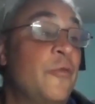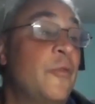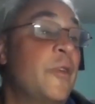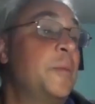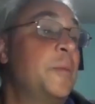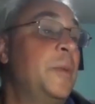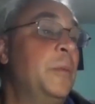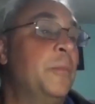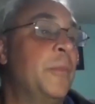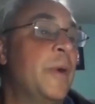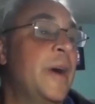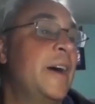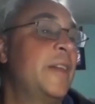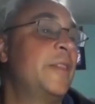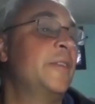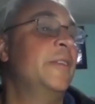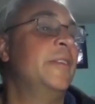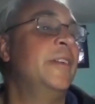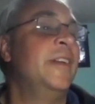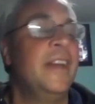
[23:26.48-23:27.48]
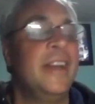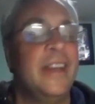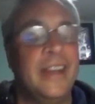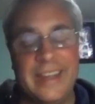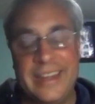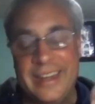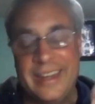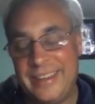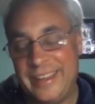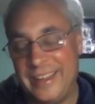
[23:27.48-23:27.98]
even want to be bothered
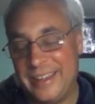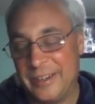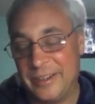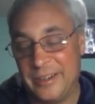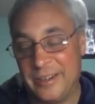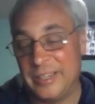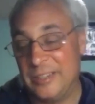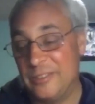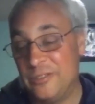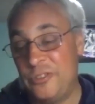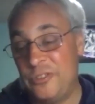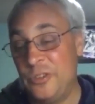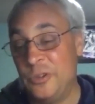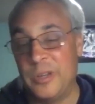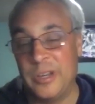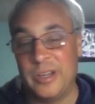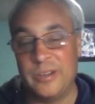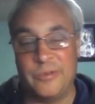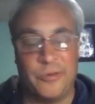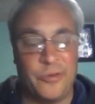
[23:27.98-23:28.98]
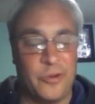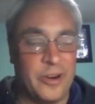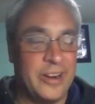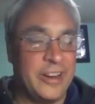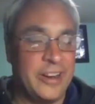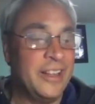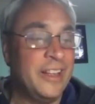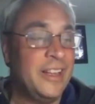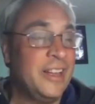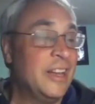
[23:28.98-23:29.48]
and they think they're like they're oh, too oh, good yeah. for
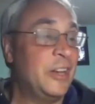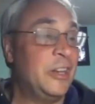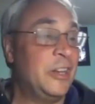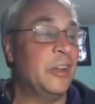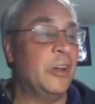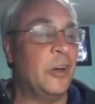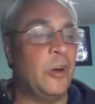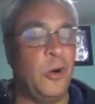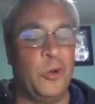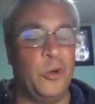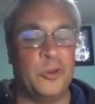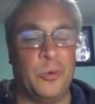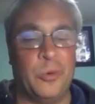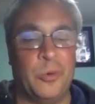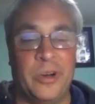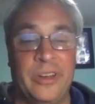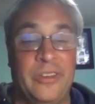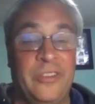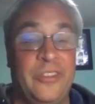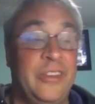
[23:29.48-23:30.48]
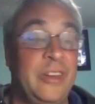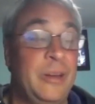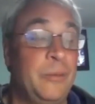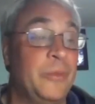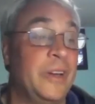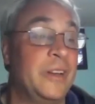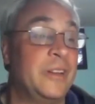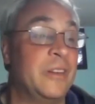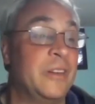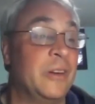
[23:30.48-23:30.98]
it. The older ones
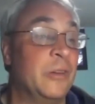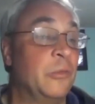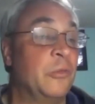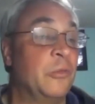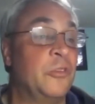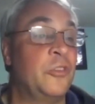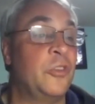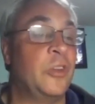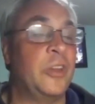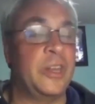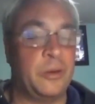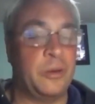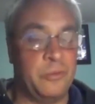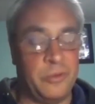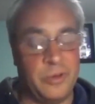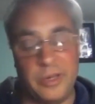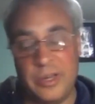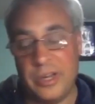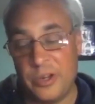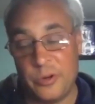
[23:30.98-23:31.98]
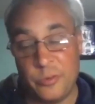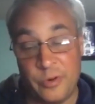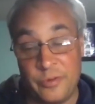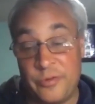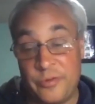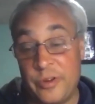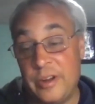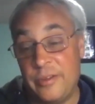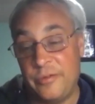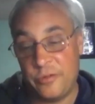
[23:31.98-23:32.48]
seem like they're so like another
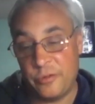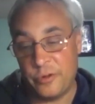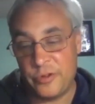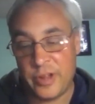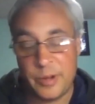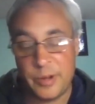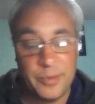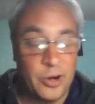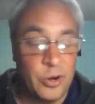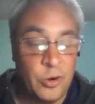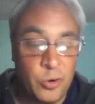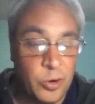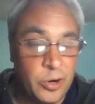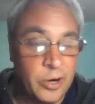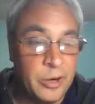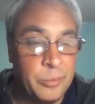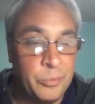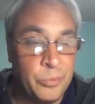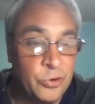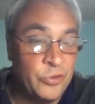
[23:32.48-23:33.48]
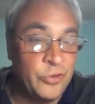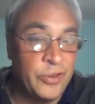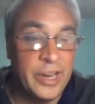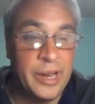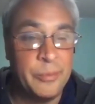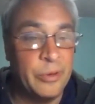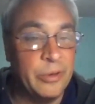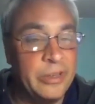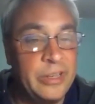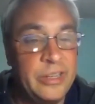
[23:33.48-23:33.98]
one for if we're talking about horror, Bruce
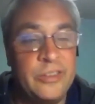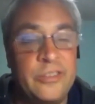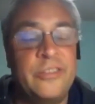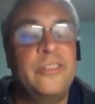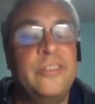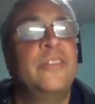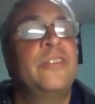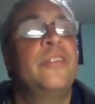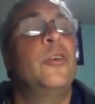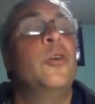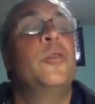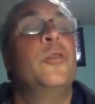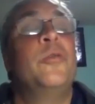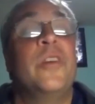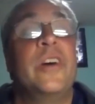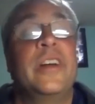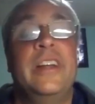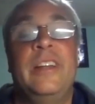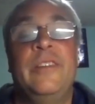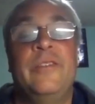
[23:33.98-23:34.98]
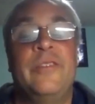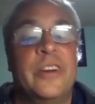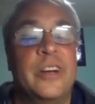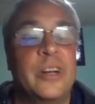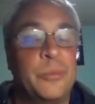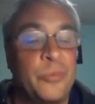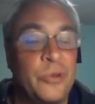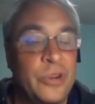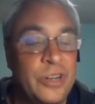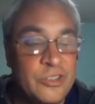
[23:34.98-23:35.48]
Campbell. He's so funny,
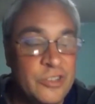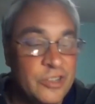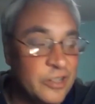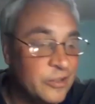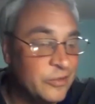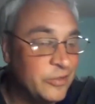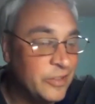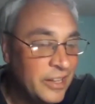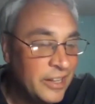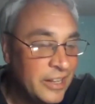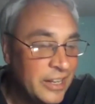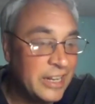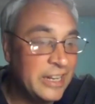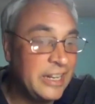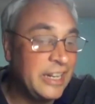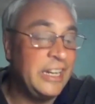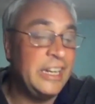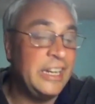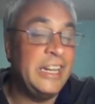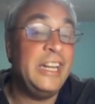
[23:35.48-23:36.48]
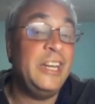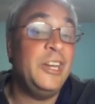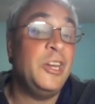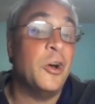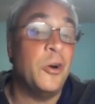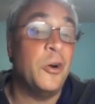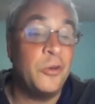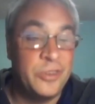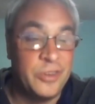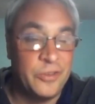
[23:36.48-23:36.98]
very appreciative, oh, yeah. and he, he
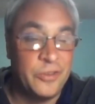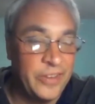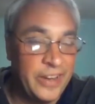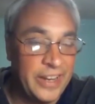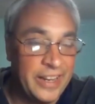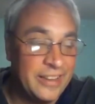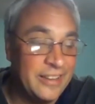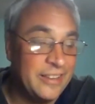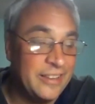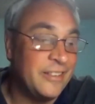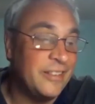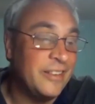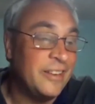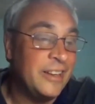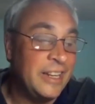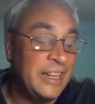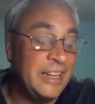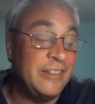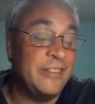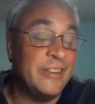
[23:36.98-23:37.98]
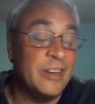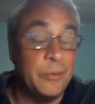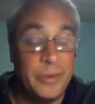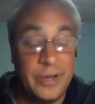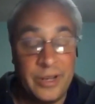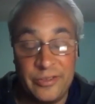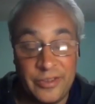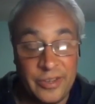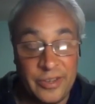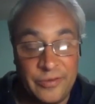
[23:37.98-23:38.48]
knows the fans. He's there
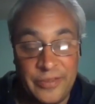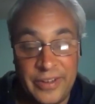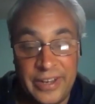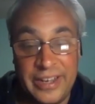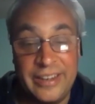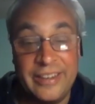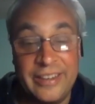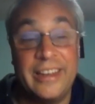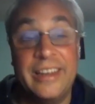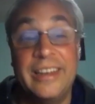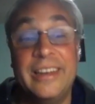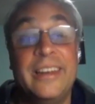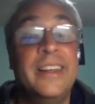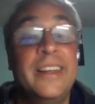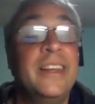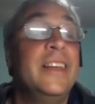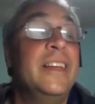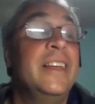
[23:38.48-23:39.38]
because of the fans, and